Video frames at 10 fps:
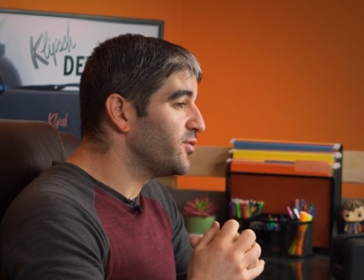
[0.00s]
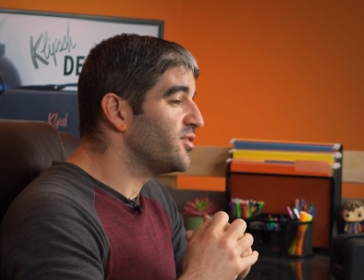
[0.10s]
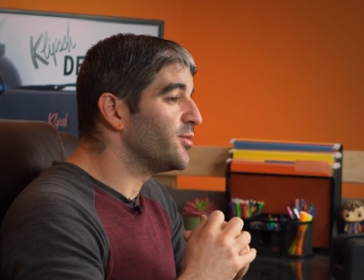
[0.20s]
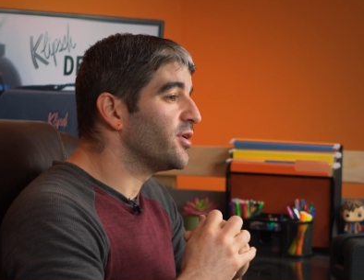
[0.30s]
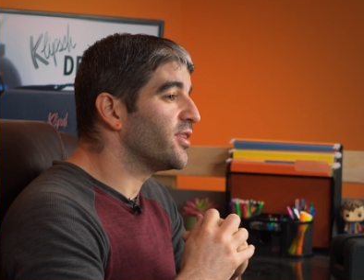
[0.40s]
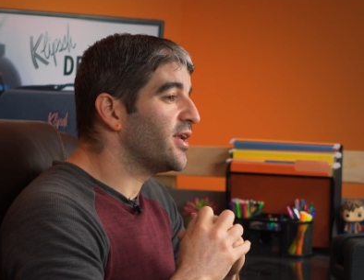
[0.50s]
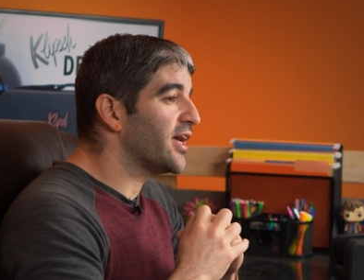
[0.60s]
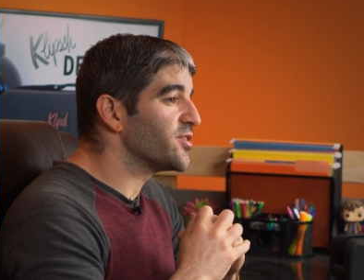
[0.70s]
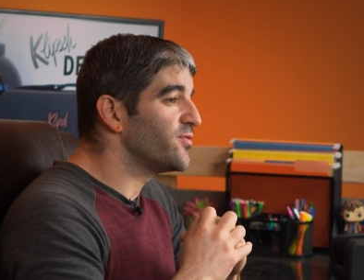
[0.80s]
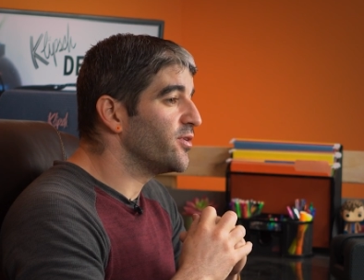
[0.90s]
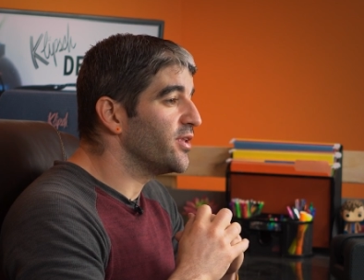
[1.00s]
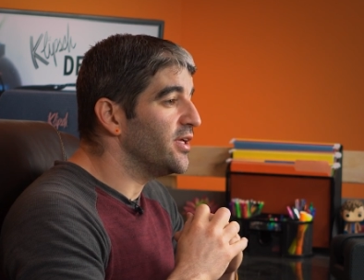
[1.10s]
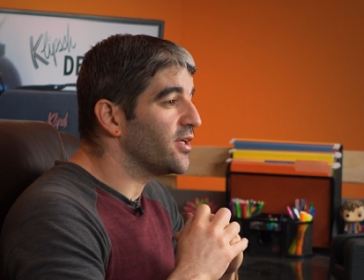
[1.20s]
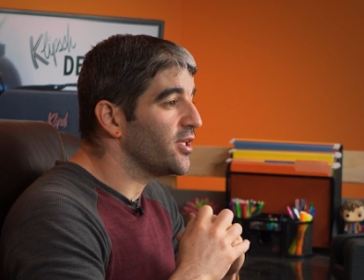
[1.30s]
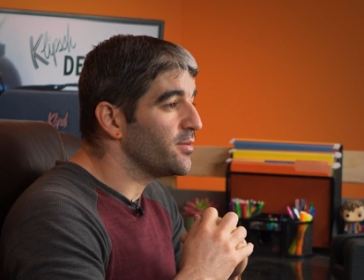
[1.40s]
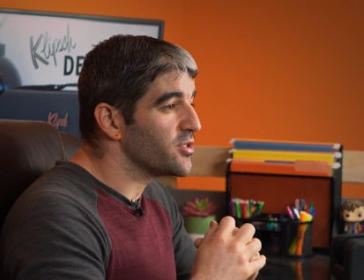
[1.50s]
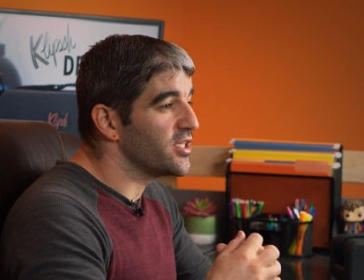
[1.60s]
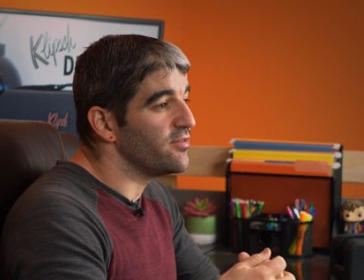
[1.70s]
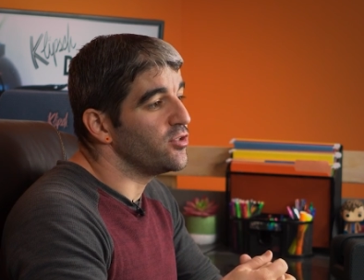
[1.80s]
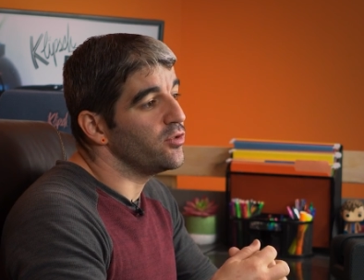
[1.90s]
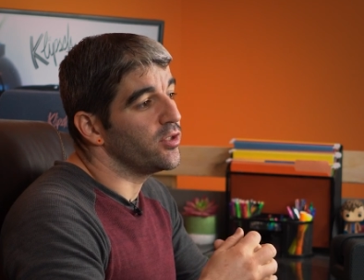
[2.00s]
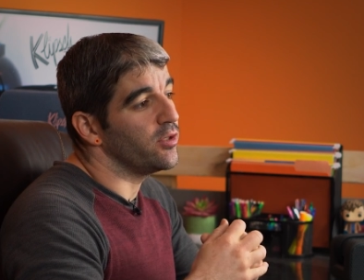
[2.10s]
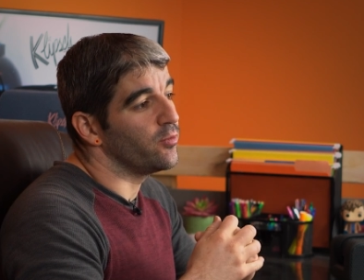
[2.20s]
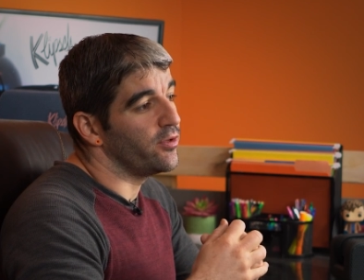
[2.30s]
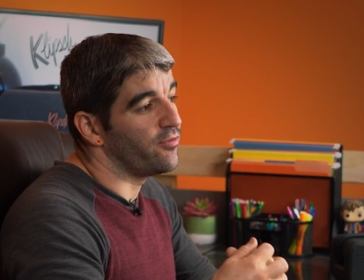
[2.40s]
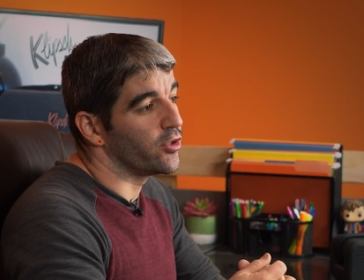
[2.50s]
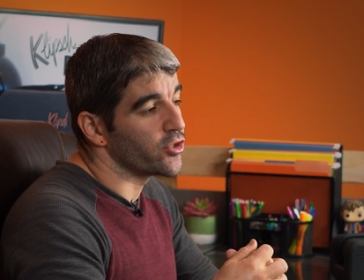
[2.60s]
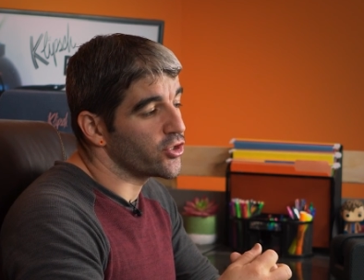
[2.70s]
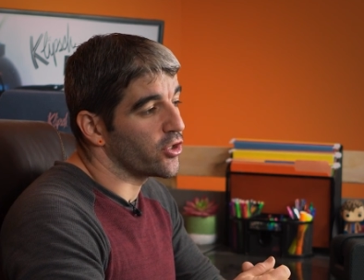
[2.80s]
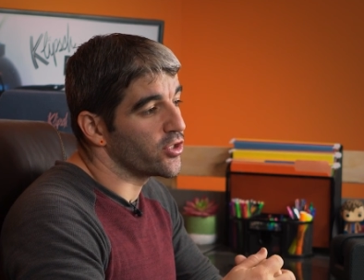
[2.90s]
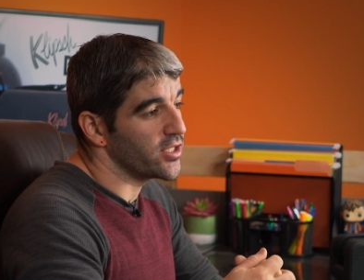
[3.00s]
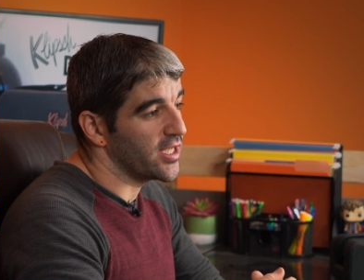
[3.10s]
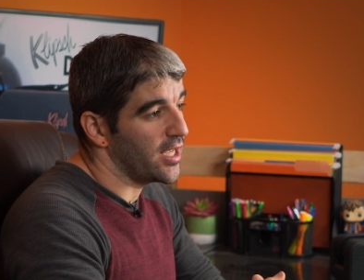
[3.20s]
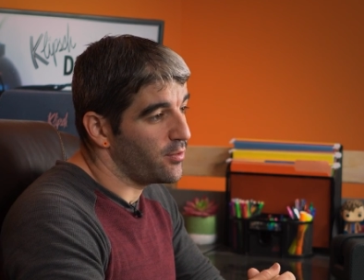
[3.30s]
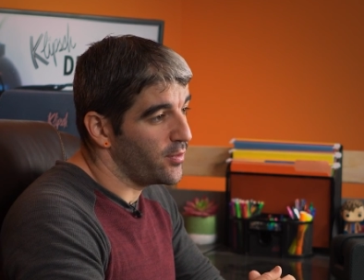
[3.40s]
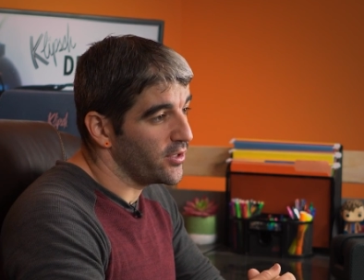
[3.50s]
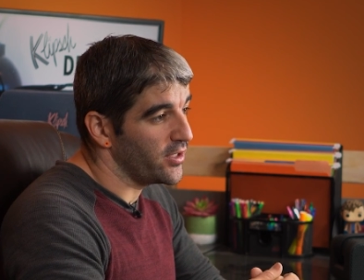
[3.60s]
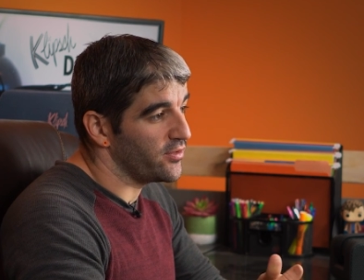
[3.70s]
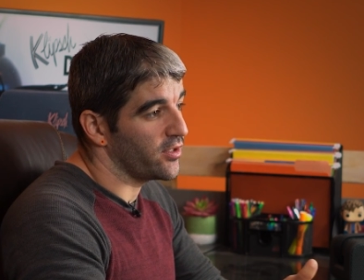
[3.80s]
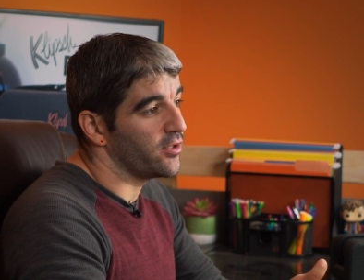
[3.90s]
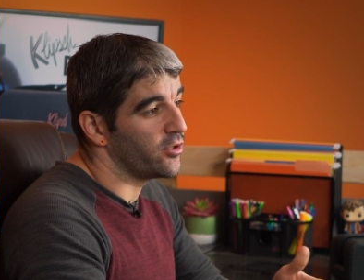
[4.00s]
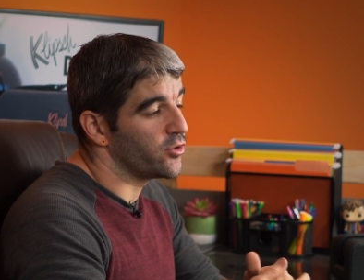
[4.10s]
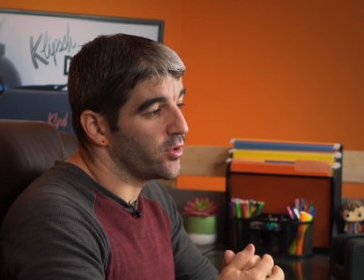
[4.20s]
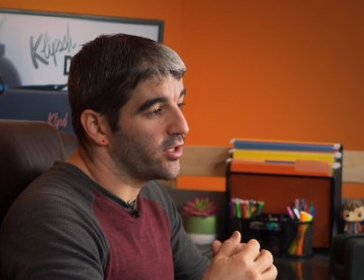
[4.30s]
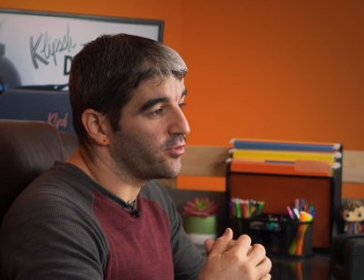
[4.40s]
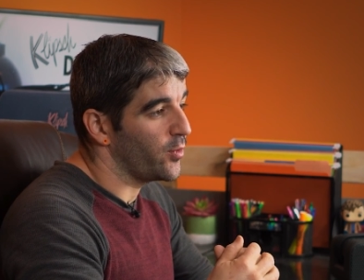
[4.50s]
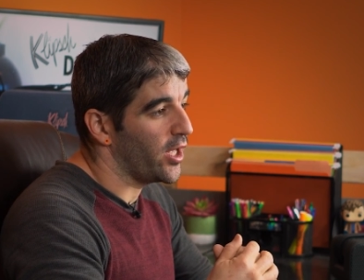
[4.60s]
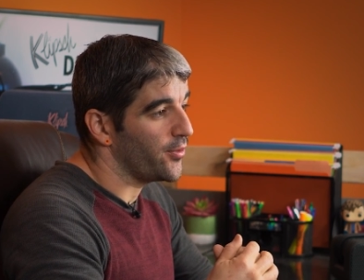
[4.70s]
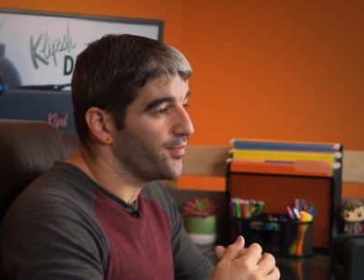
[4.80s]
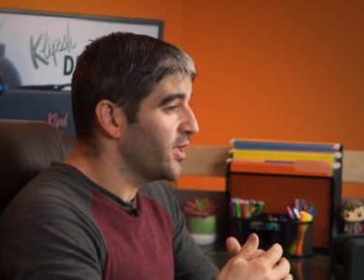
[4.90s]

similar to the Nashville, the Klipsch gives you the reverse charging capabilities on the Detroit as well.